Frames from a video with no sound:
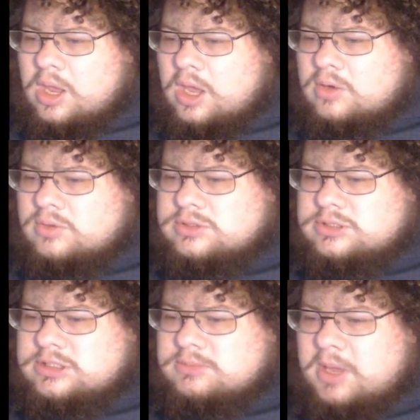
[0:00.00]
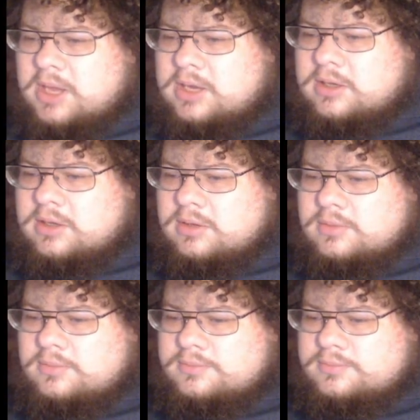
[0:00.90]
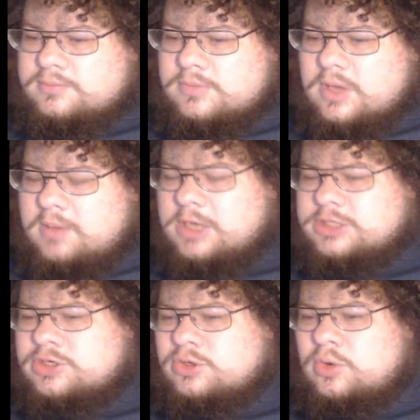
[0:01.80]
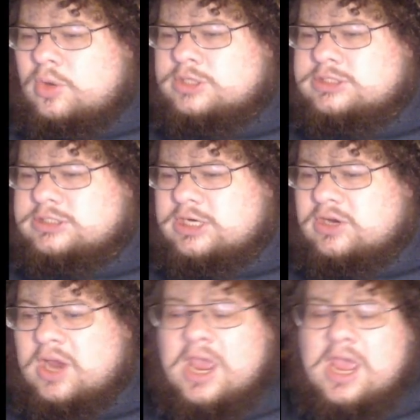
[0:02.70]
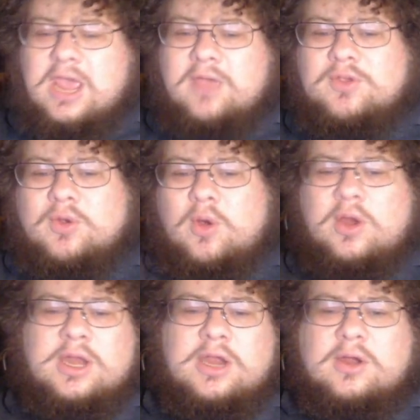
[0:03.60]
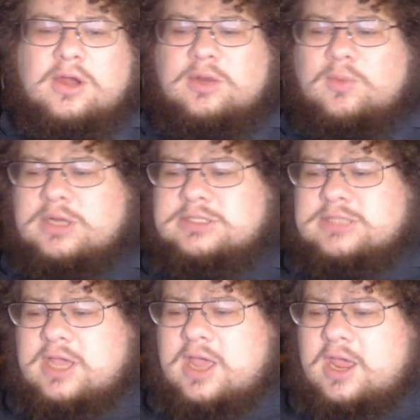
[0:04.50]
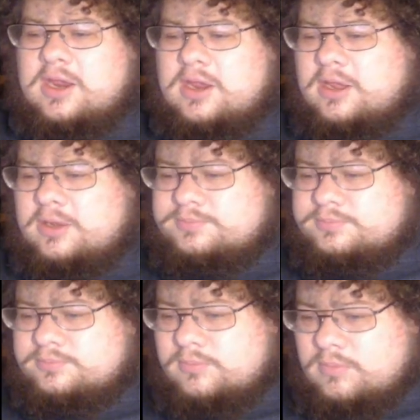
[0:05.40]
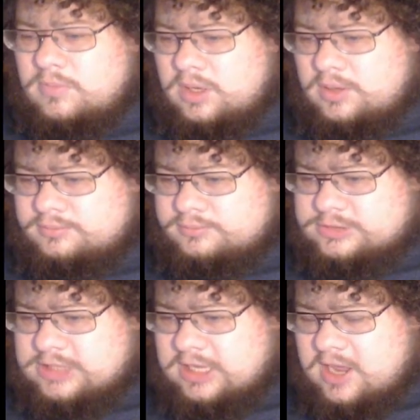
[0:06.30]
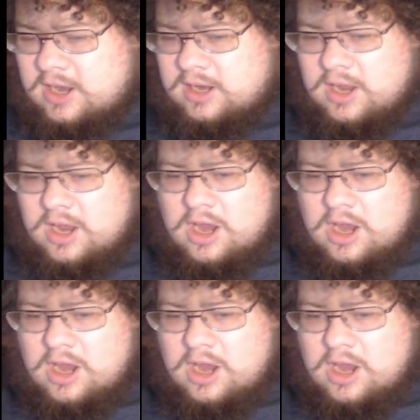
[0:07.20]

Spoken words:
I don't see Mike. I'm not sure who all's in here. If you are in here and you want to say hi, say hi.